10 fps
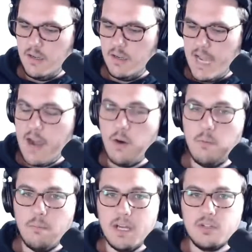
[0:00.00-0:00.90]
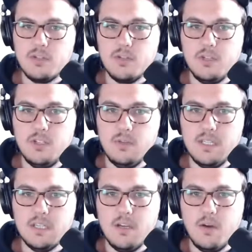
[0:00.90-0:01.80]
how much you need
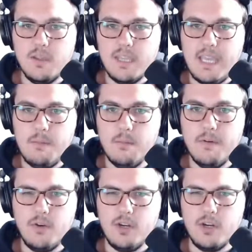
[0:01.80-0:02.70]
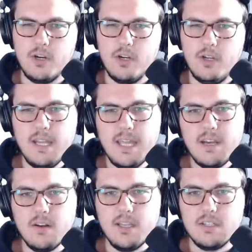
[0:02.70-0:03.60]
to know the game before you're good at it,
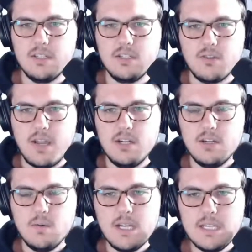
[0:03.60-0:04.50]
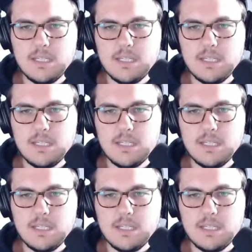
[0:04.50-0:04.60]
or like just strategy wise.